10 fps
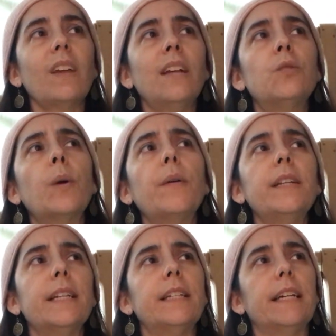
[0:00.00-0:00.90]
It's where we
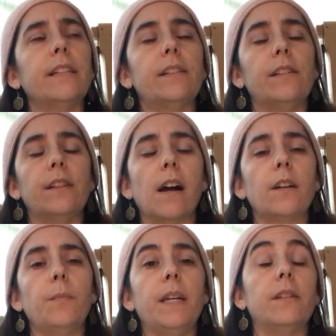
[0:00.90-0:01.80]
tend to get
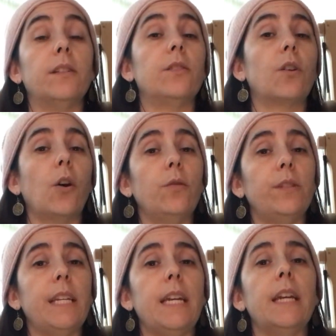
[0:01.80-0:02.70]
stuck because it's
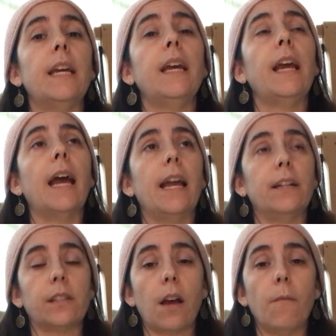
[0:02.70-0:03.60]
cozy and
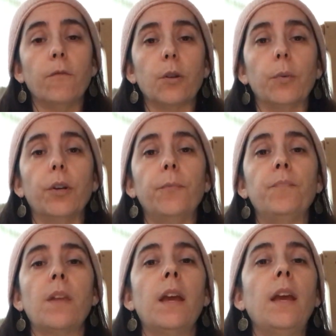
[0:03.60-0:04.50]
it's comfortable.
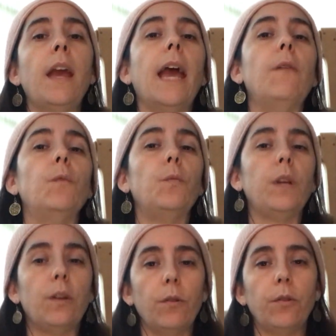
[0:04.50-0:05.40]
And when we
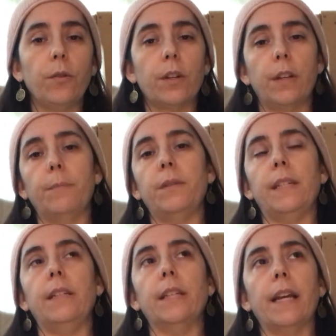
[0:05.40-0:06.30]
go through eclipse
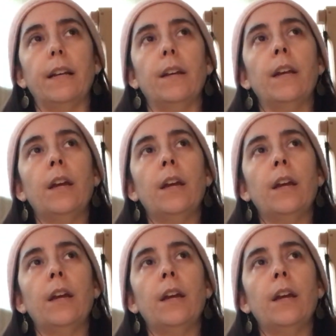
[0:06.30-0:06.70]
season,